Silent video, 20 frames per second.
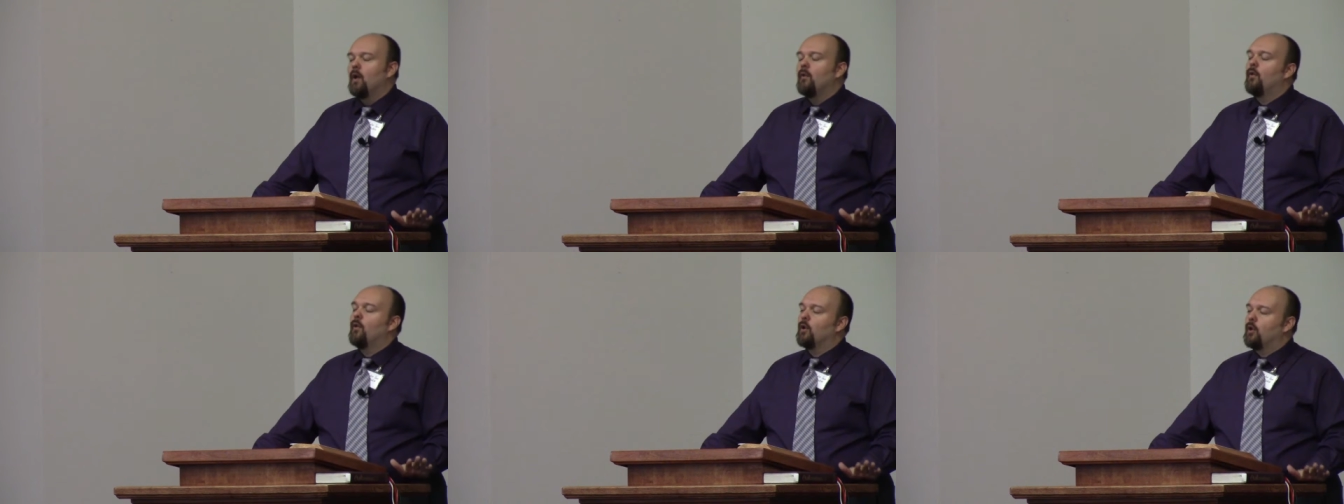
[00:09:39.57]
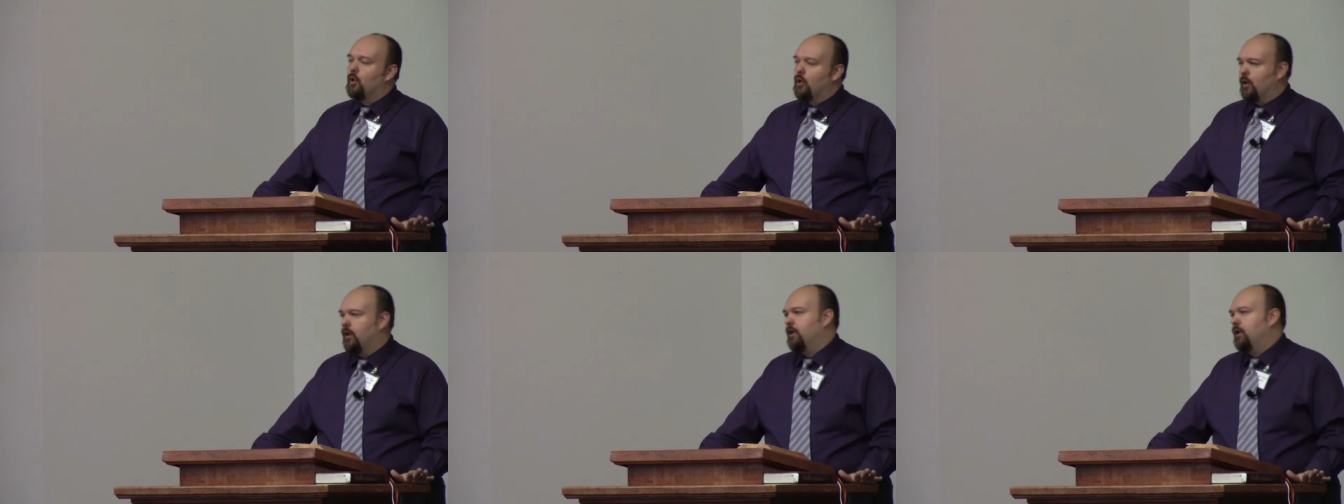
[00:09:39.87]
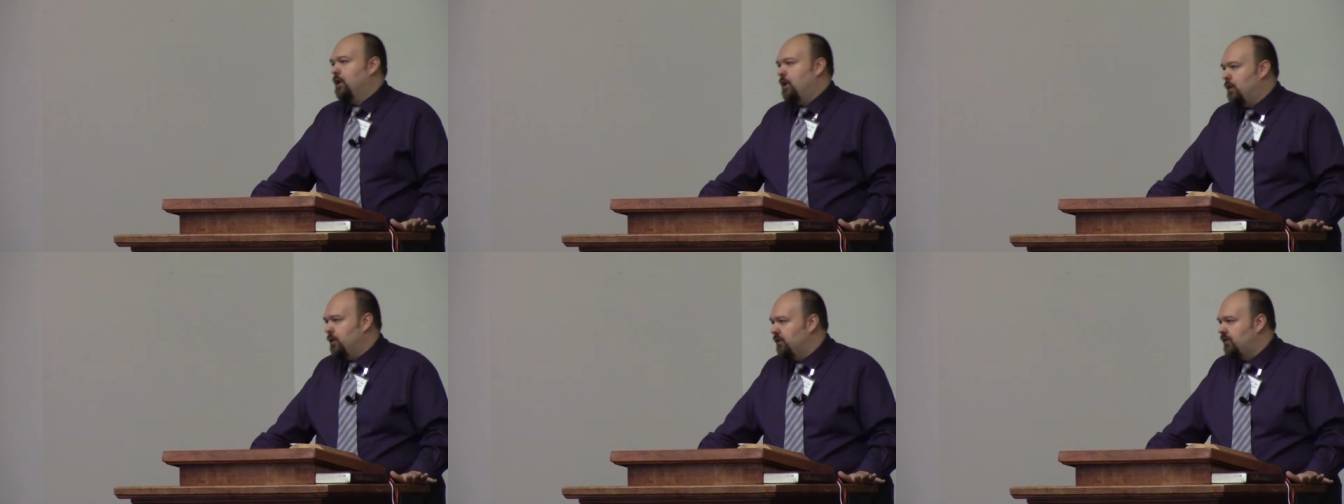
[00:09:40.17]
the good
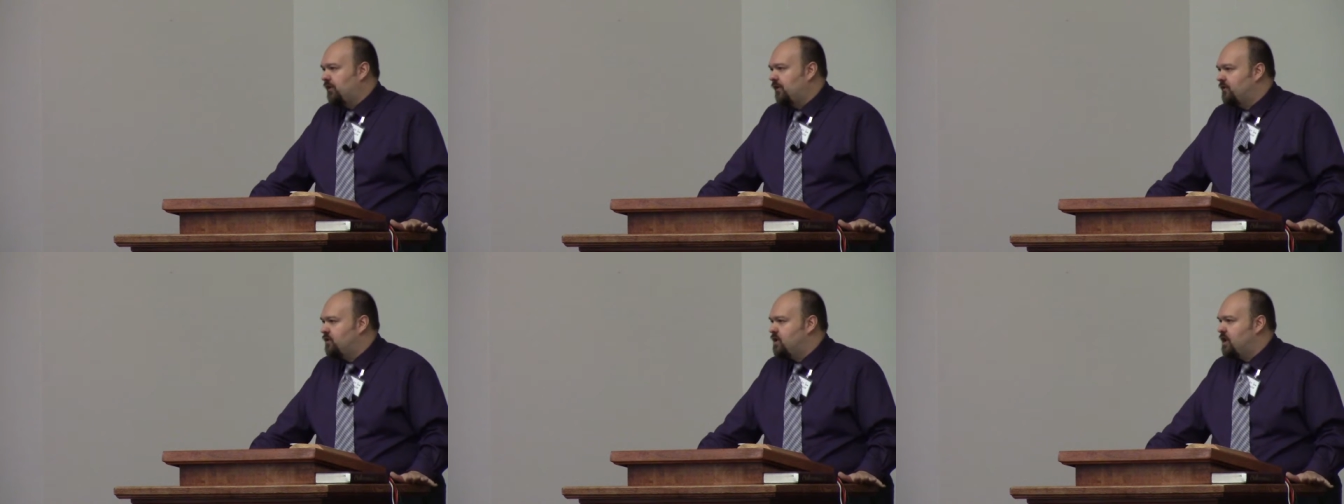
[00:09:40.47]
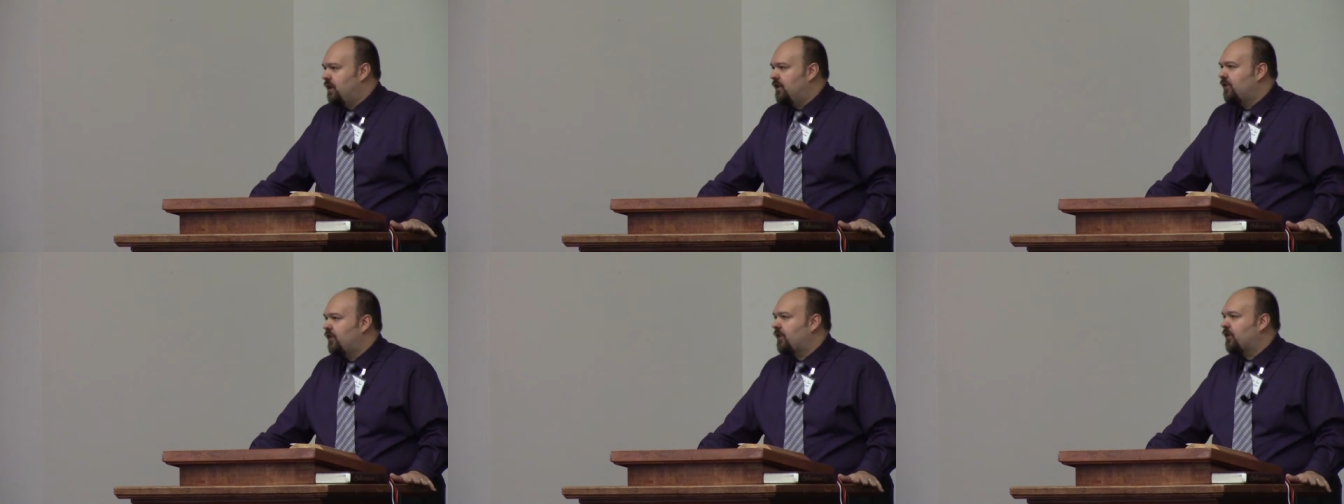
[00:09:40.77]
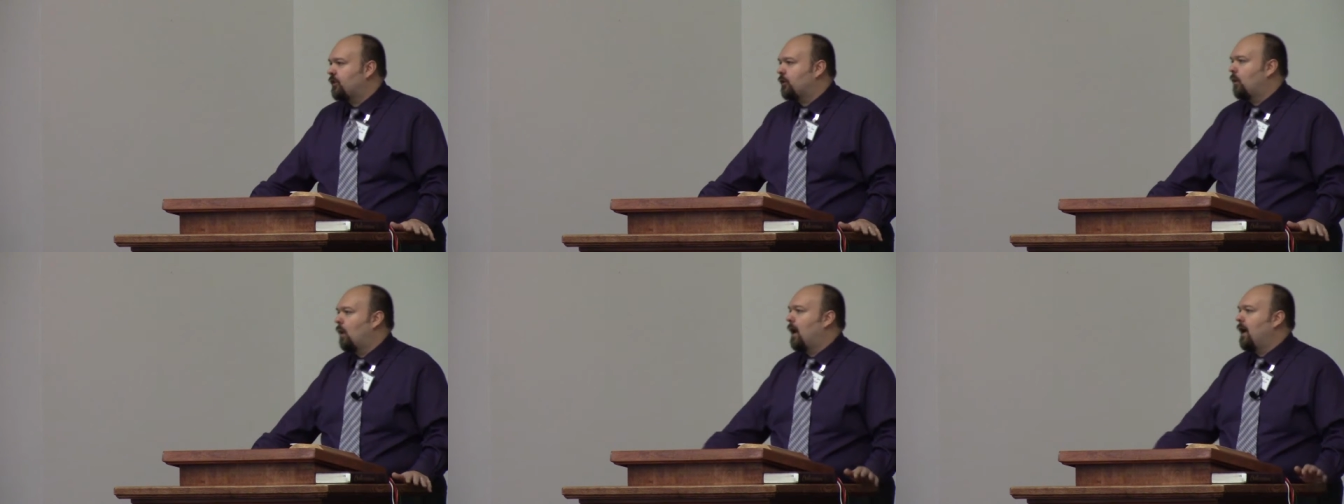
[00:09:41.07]
news of
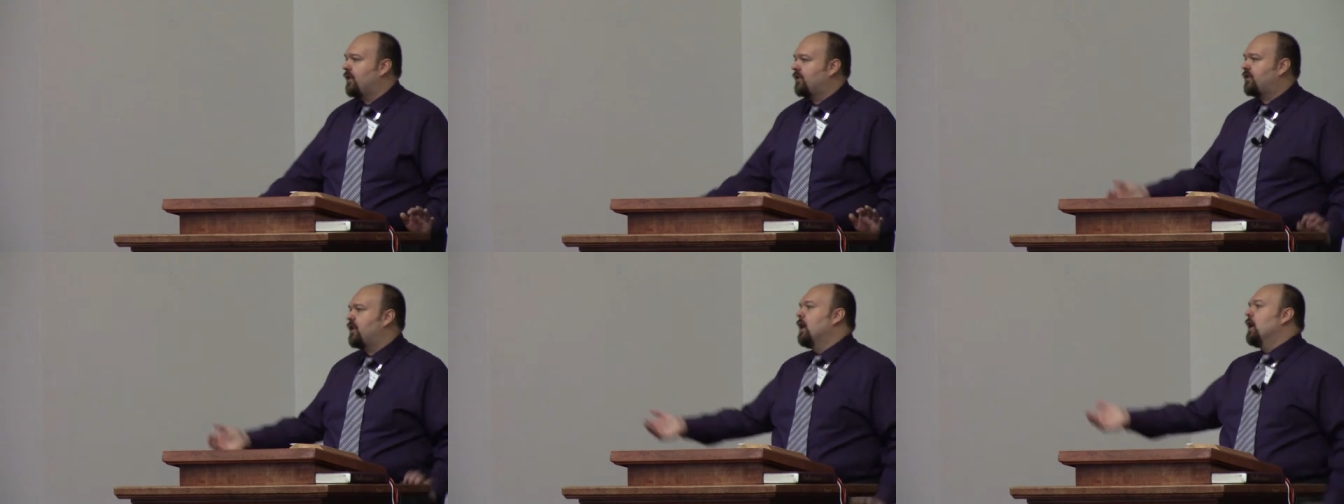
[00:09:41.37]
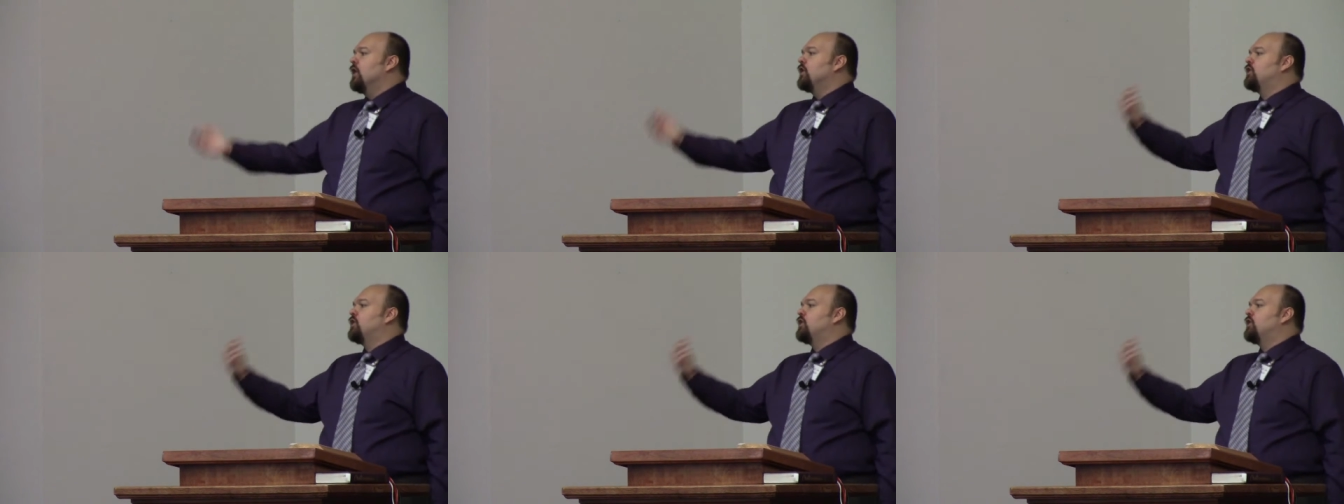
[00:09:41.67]
Jesus Christ